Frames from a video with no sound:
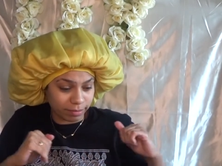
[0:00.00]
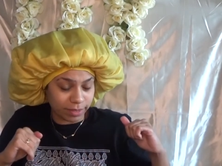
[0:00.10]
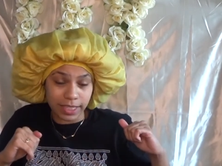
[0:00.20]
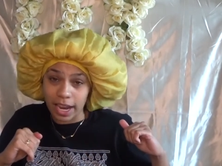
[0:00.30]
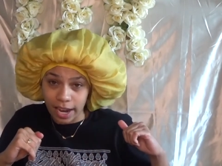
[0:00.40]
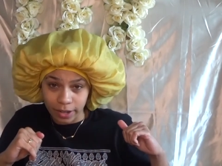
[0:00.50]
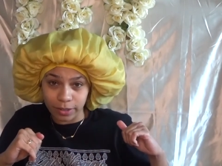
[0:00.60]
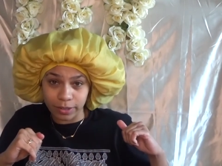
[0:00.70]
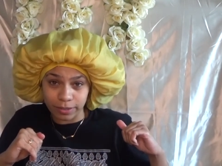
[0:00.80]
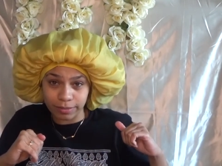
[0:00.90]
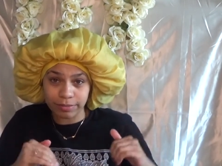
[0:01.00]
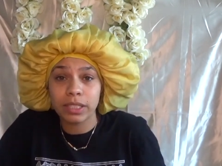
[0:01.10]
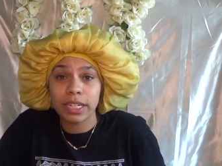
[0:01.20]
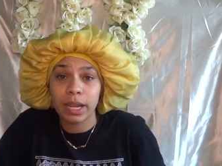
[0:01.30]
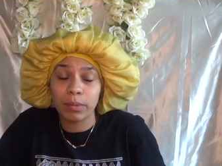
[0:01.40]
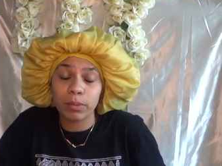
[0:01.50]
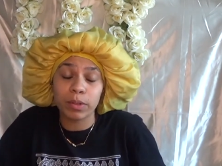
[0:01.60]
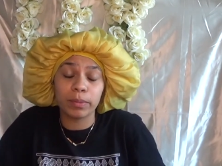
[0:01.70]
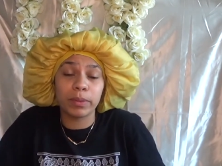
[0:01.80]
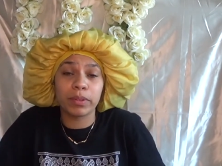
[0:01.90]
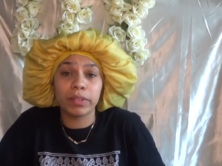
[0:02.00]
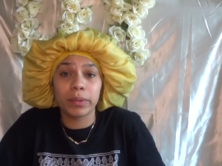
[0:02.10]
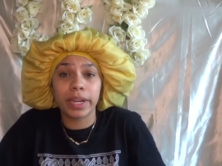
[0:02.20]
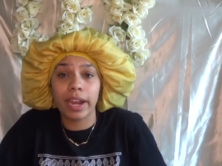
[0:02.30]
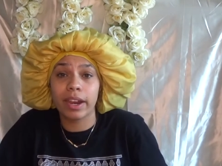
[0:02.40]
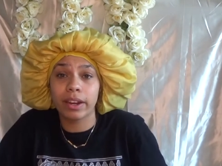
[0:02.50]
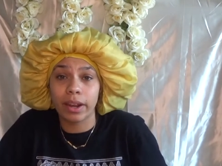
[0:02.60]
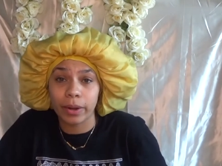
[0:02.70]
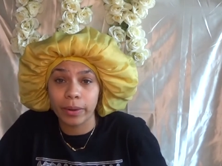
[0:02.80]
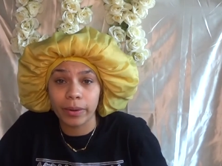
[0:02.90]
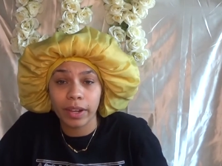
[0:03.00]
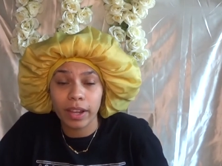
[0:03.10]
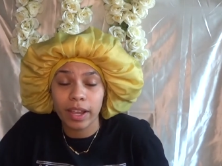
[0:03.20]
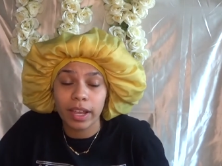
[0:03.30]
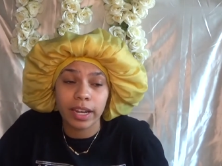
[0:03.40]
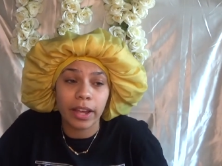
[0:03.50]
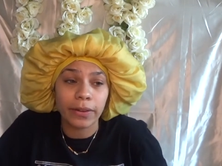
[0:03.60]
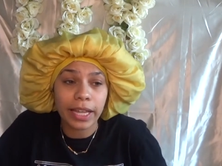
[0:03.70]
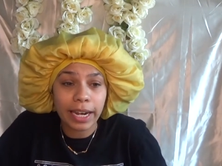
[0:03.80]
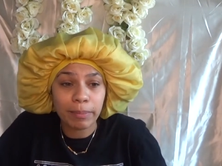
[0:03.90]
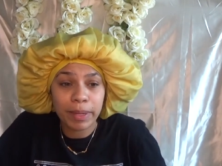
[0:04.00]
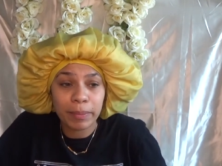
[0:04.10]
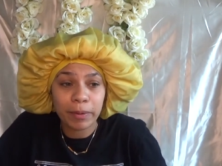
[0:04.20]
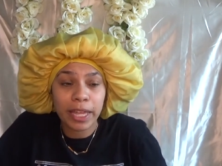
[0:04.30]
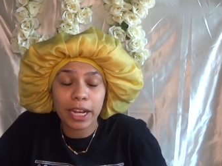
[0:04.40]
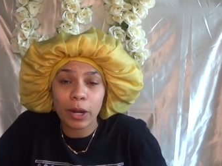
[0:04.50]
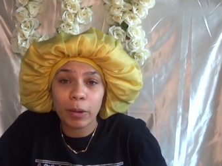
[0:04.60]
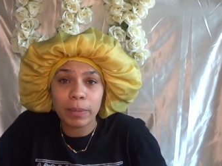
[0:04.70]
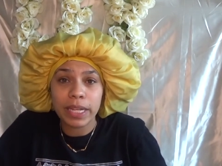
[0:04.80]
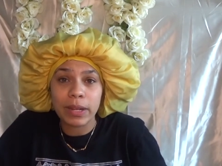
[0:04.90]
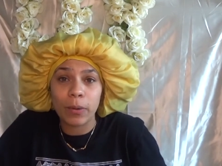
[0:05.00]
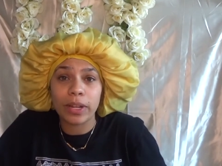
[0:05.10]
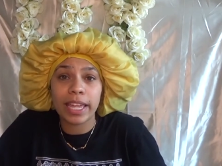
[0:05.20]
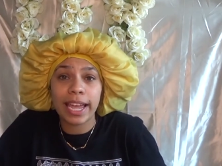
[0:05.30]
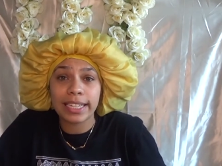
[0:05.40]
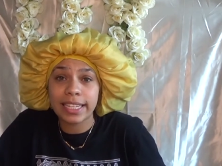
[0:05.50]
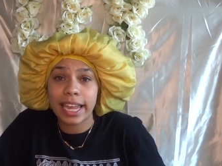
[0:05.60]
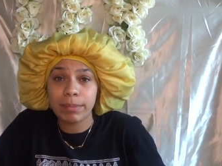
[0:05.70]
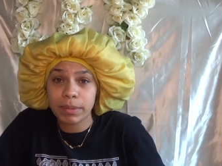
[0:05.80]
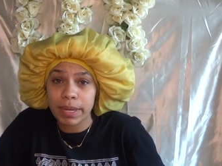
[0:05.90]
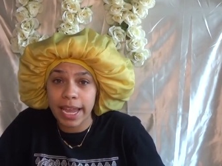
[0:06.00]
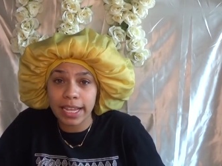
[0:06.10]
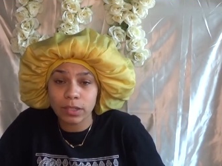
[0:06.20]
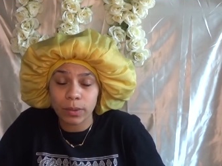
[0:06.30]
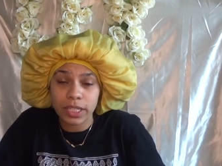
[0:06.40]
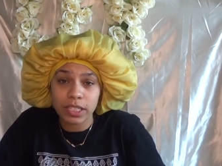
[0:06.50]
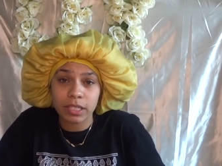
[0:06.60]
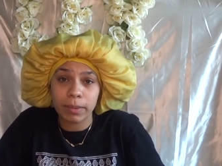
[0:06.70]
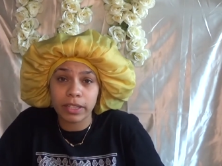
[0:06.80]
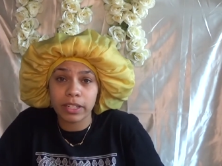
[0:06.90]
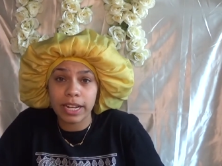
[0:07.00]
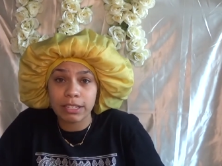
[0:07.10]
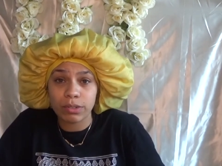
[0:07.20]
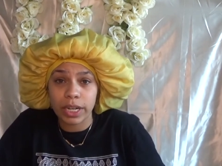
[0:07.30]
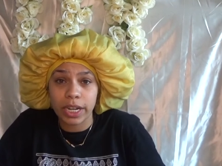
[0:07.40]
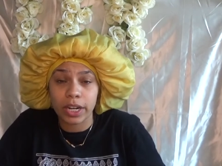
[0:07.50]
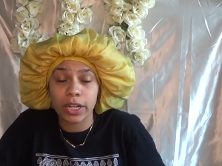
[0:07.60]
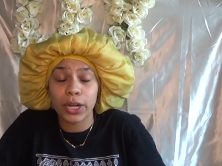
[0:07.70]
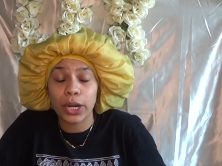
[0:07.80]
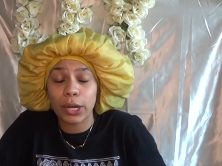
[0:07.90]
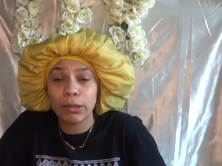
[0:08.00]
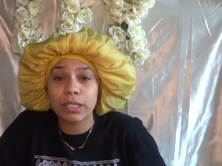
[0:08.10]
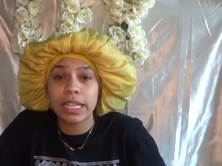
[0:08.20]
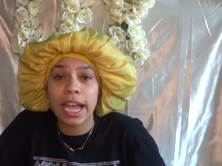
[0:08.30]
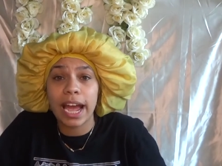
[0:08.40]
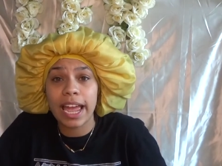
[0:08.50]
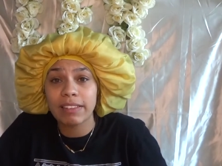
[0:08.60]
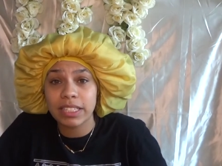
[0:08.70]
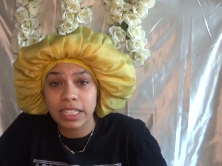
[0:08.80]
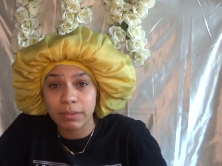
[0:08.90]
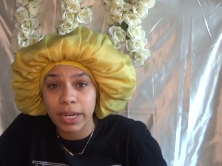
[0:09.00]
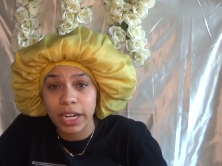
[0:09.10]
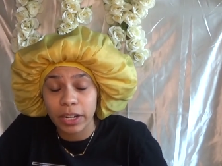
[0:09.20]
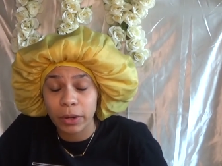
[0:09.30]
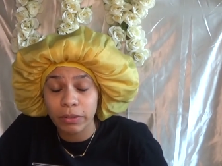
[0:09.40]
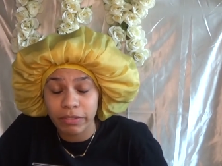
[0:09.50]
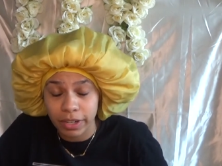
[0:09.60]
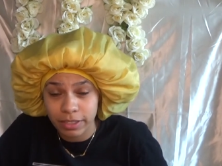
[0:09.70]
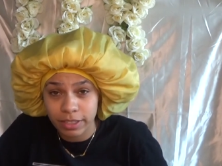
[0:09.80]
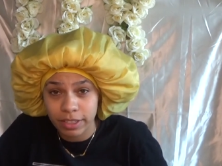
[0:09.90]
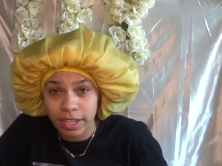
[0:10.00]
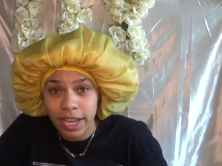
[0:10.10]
title, today we will be reviewing hair code now a lot of people that know me or that has came to me and asked questions about their natural hair knows that I have sent them the hair code first.